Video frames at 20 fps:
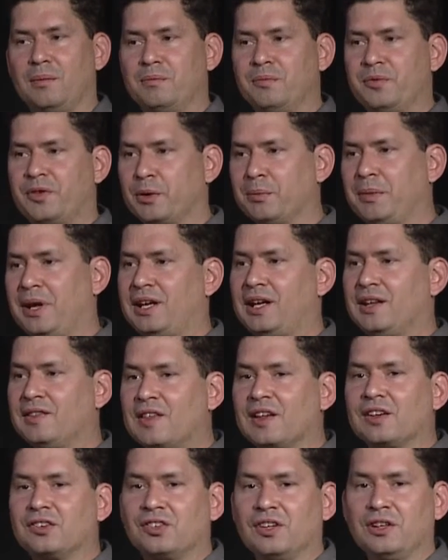They're making
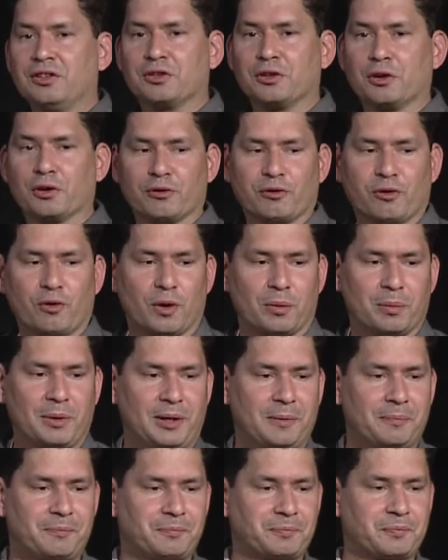things easier for me.
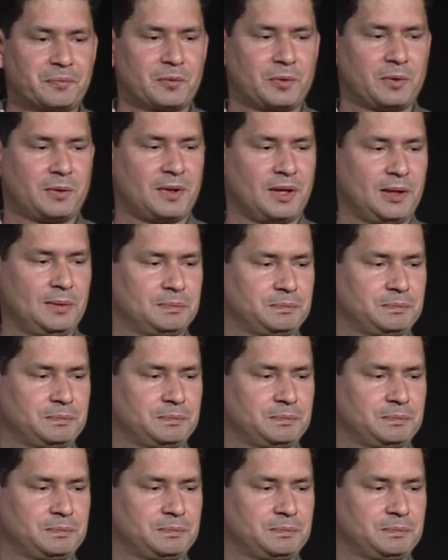Right?